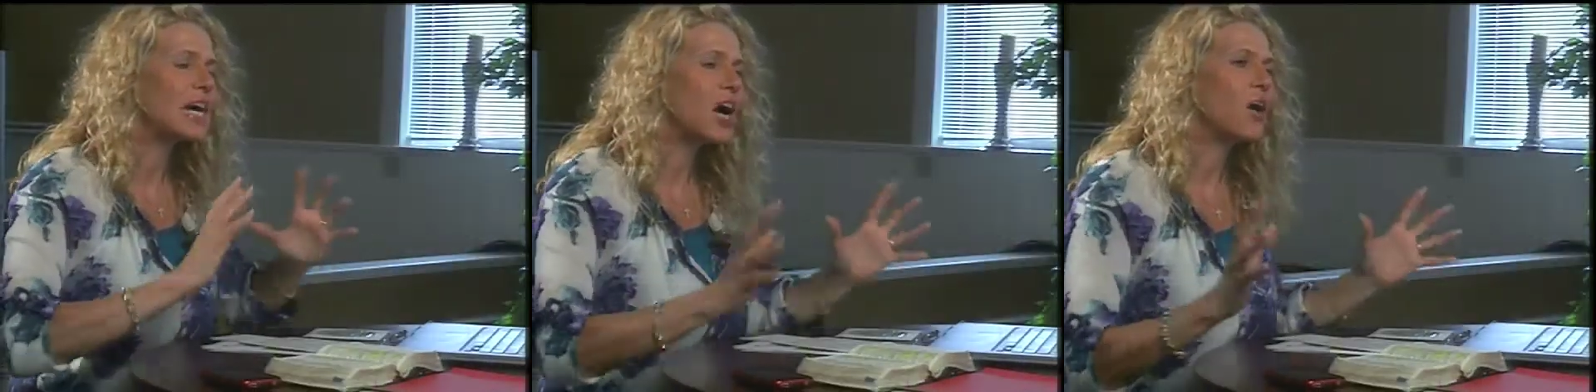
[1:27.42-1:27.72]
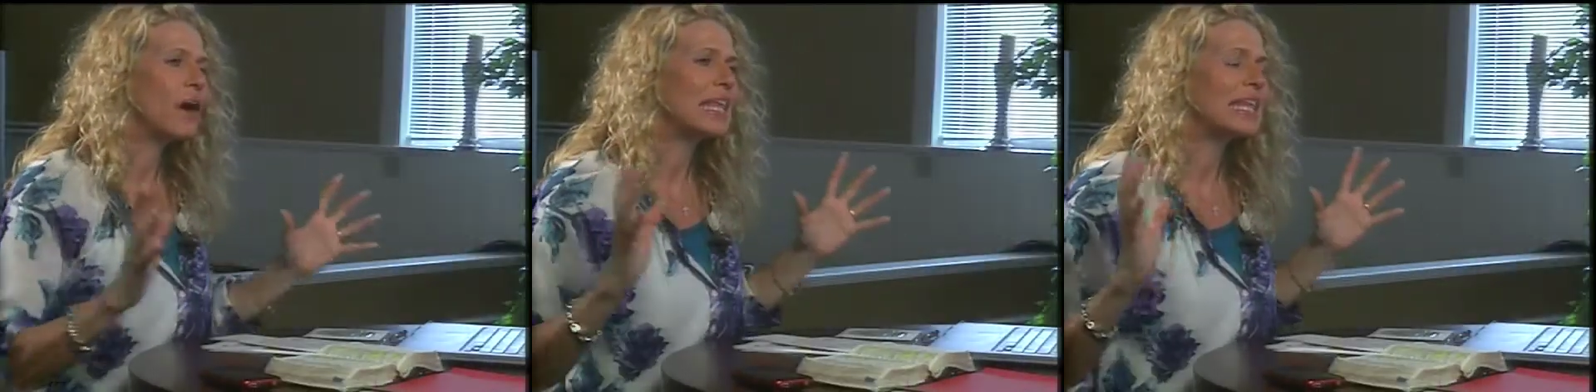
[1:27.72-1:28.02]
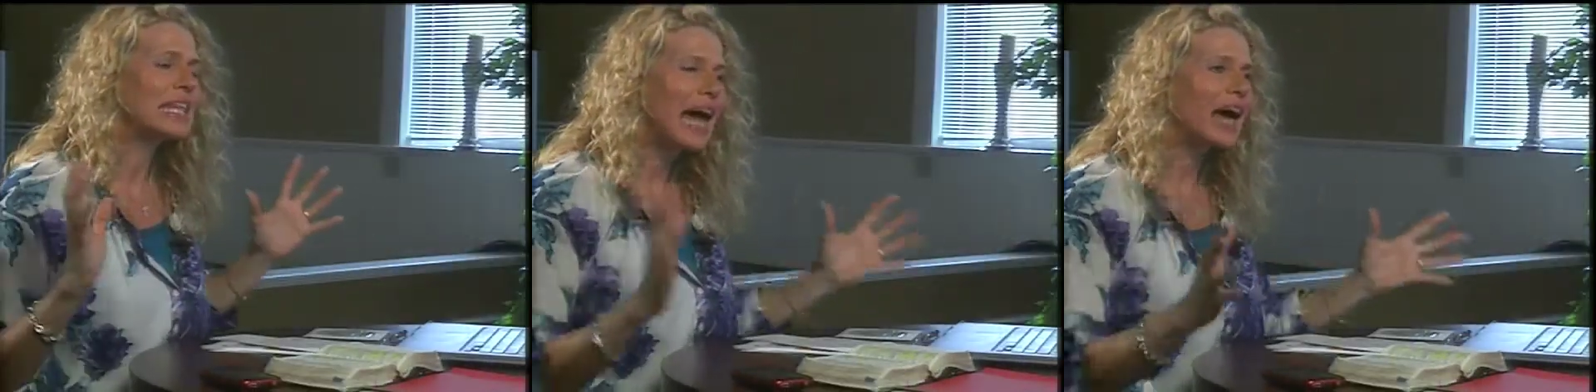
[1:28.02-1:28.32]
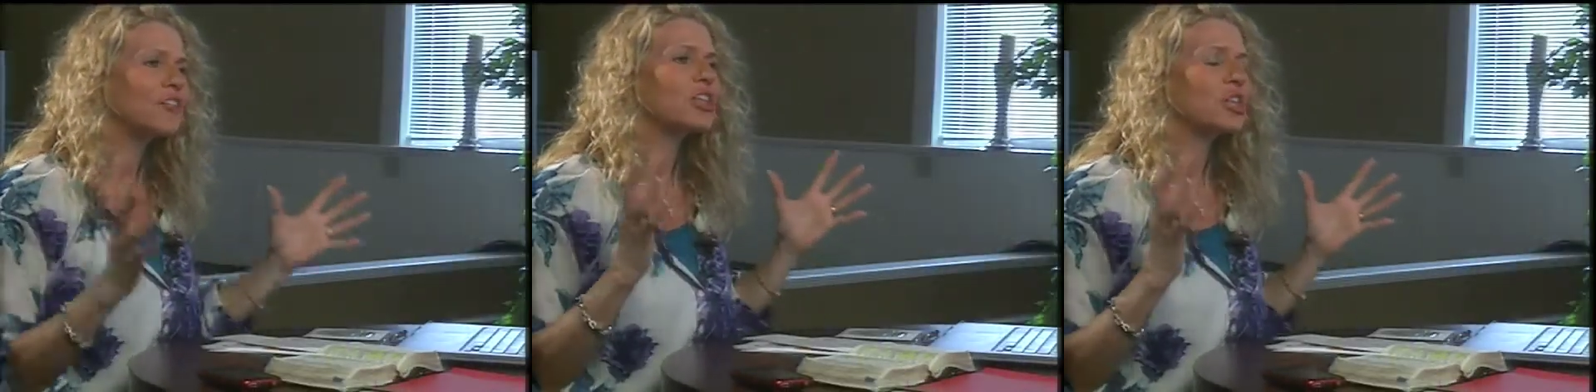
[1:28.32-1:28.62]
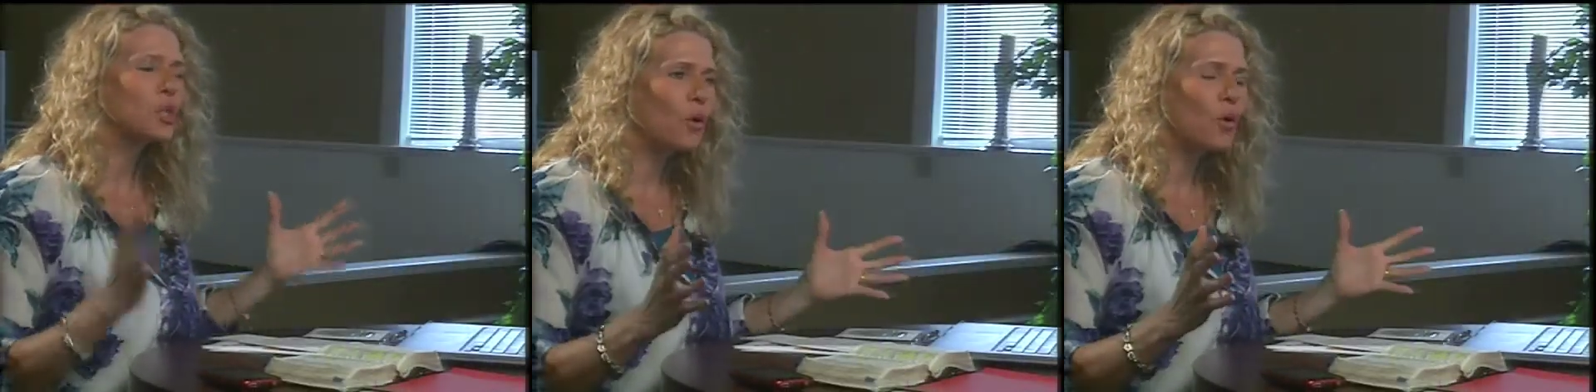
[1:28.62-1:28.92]
go and allow the
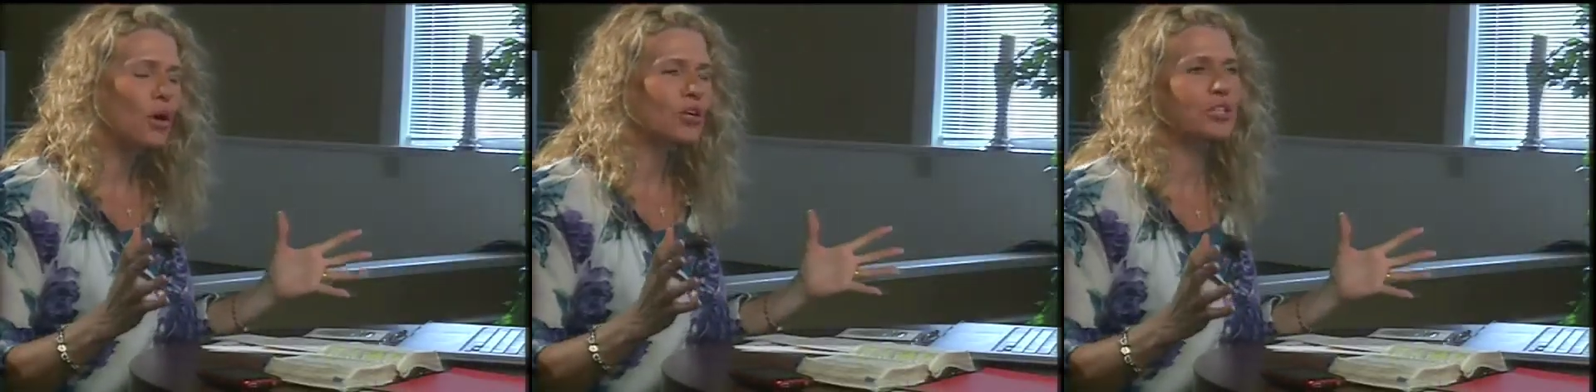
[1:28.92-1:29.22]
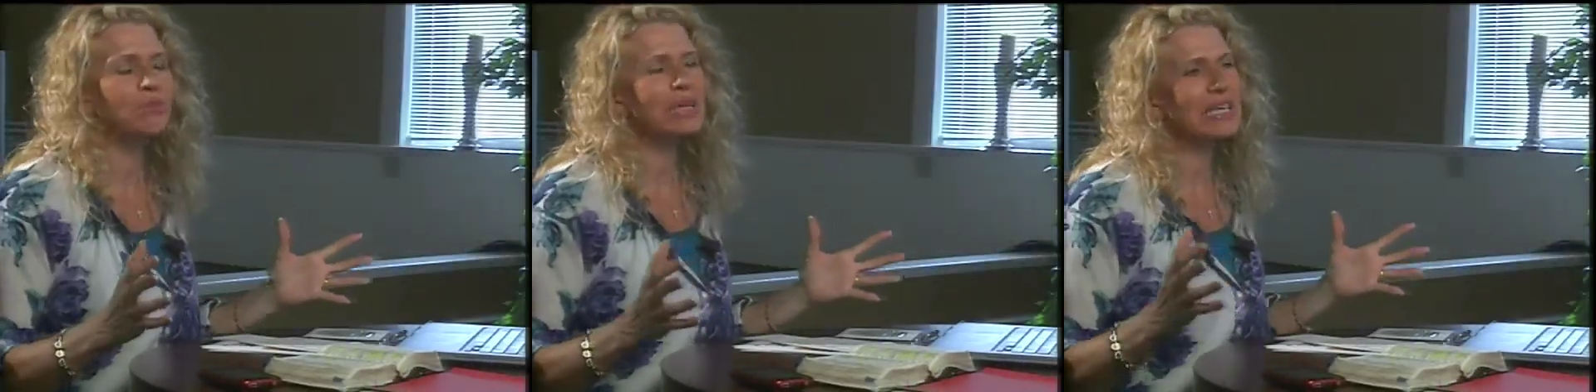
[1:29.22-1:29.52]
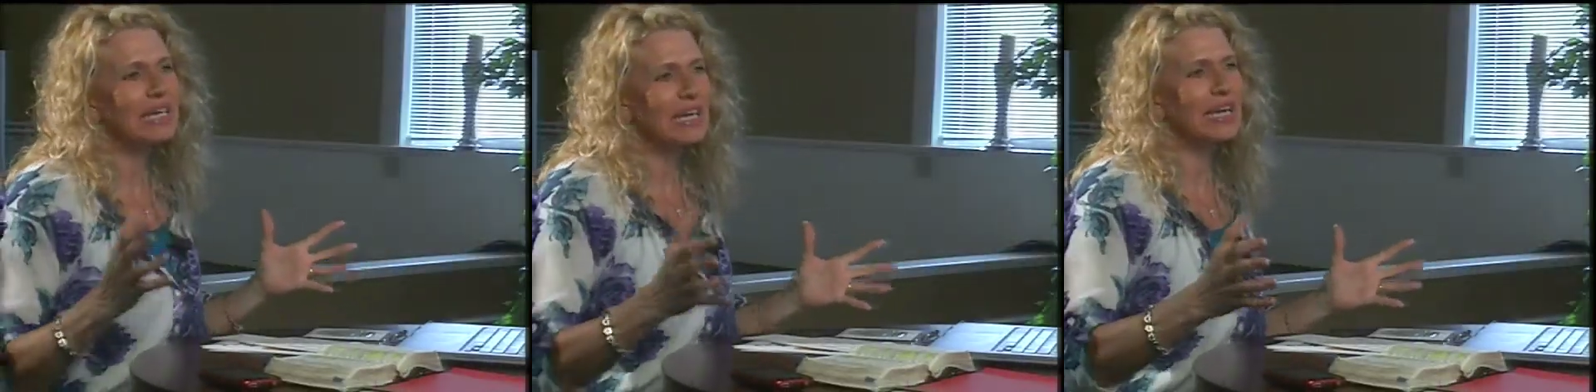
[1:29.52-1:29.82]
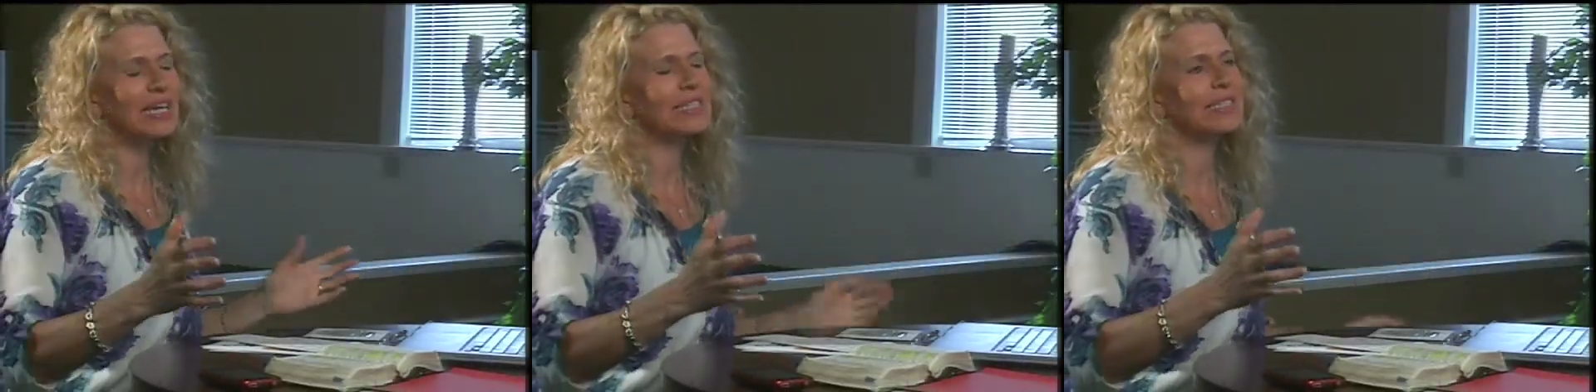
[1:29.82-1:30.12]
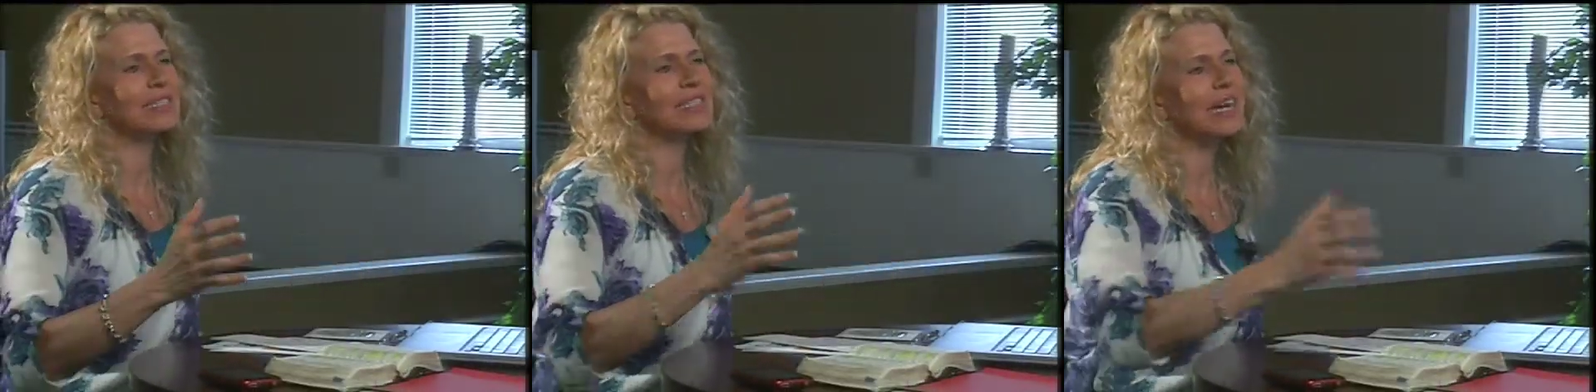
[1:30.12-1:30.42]
Lord to begin
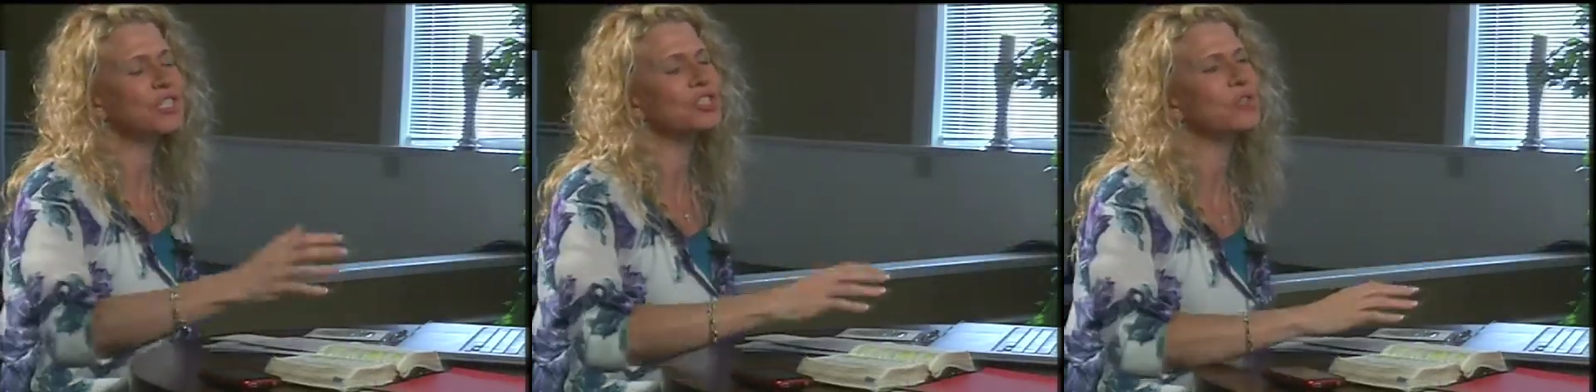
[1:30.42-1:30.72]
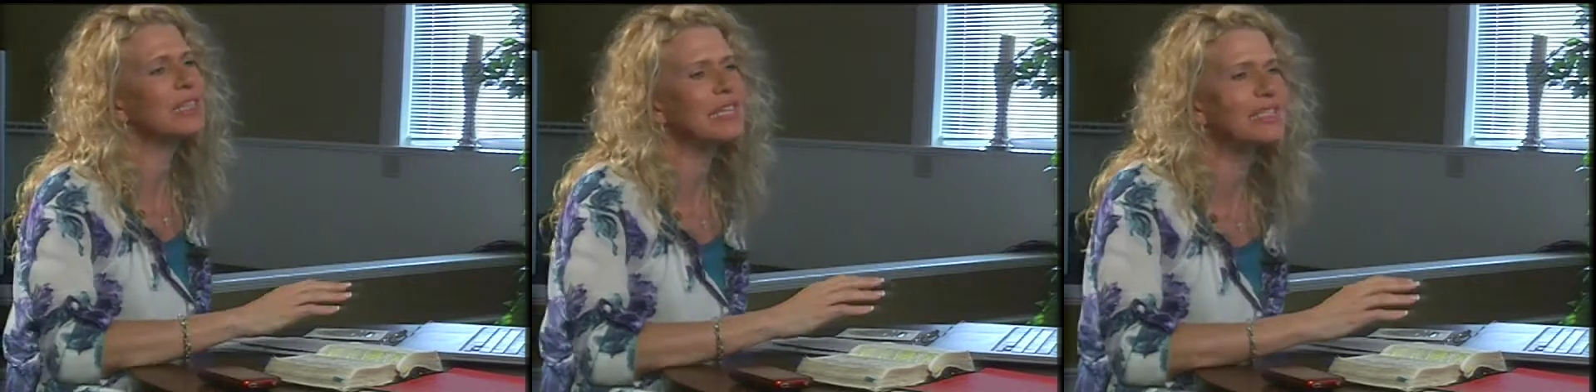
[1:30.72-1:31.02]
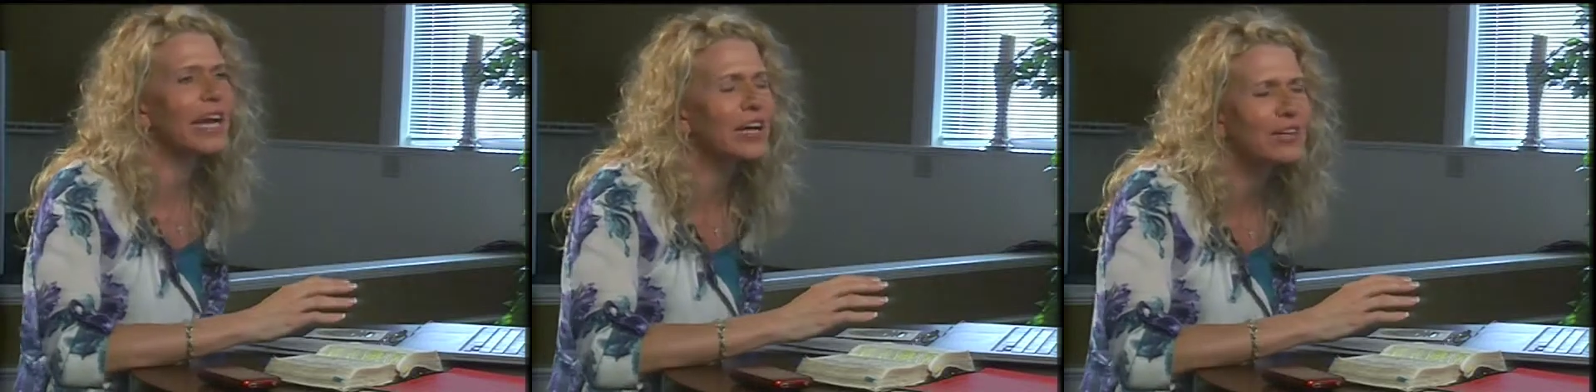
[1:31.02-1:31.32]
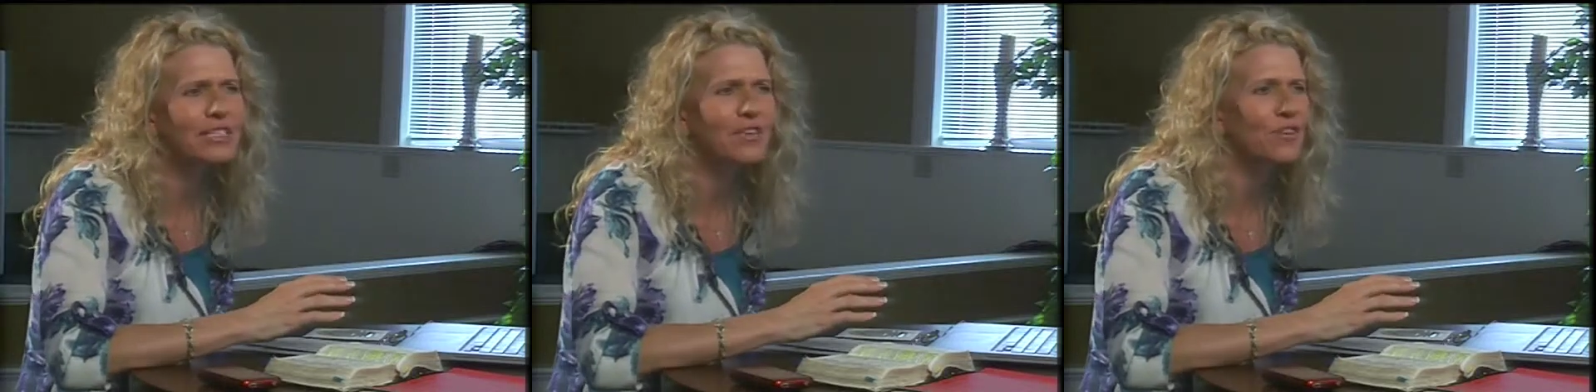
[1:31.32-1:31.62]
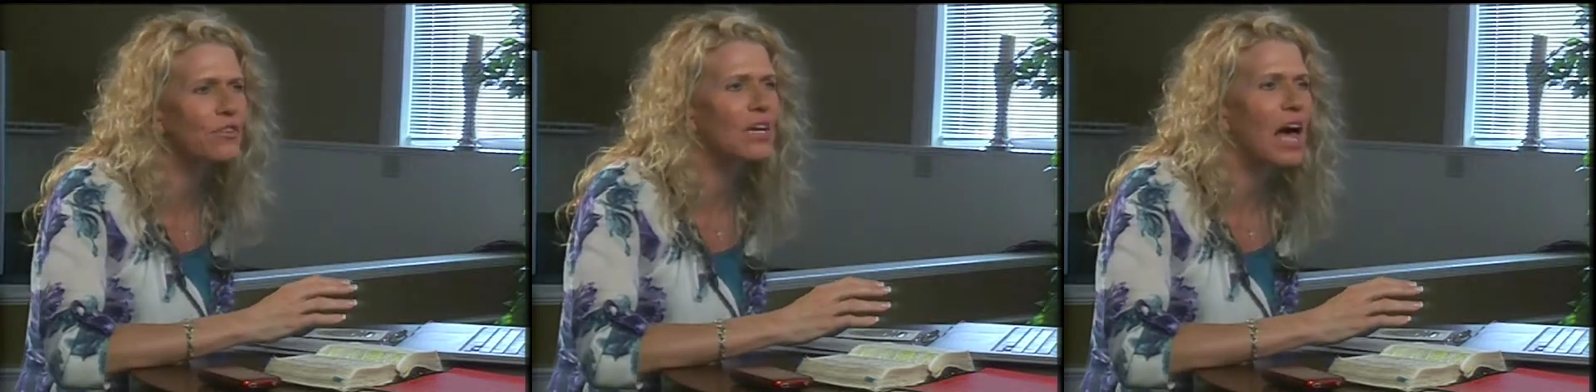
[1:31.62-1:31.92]
to touch you in these areas of
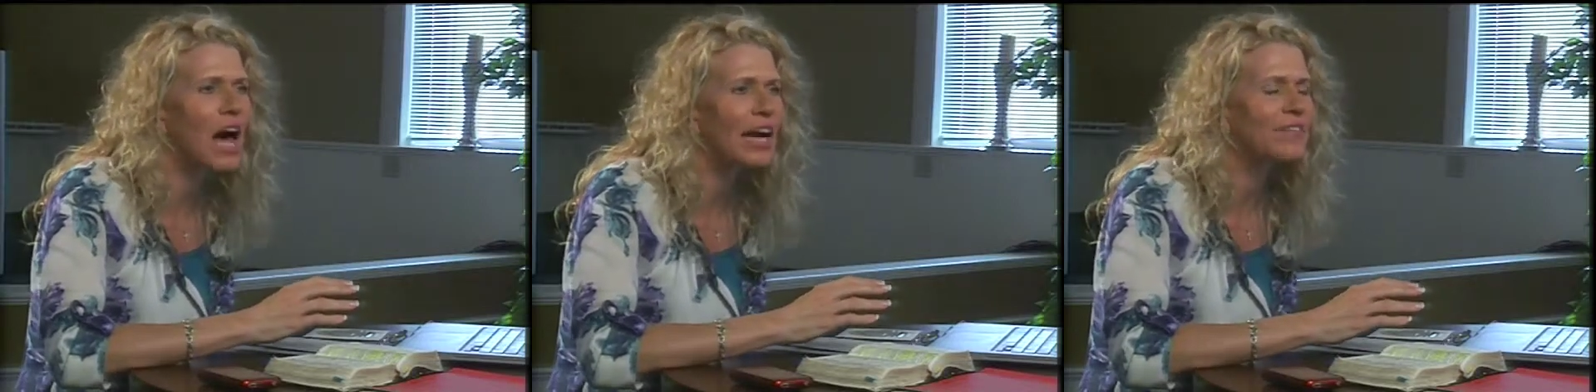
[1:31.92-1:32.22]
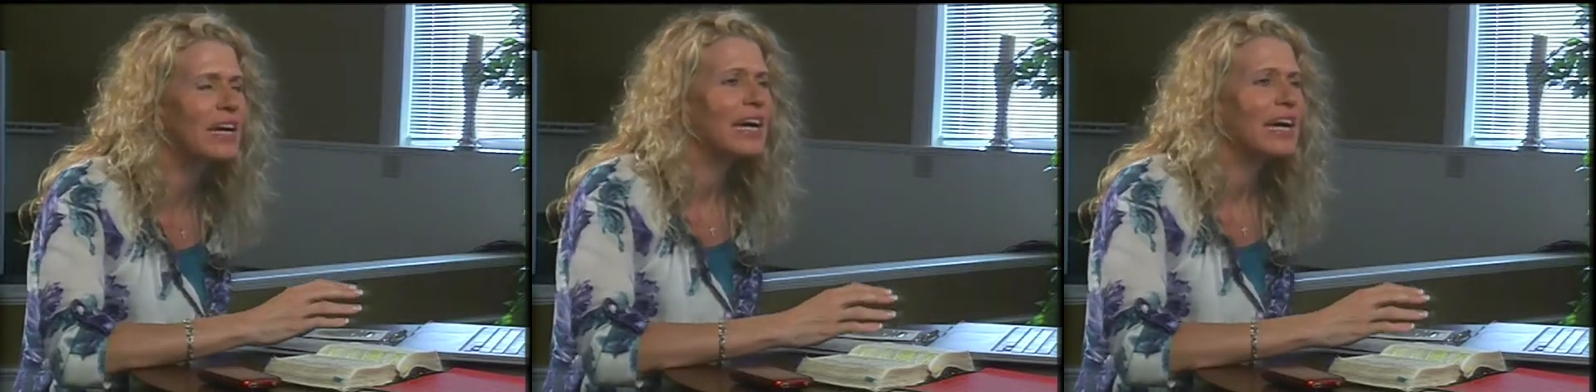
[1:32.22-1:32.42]
your life.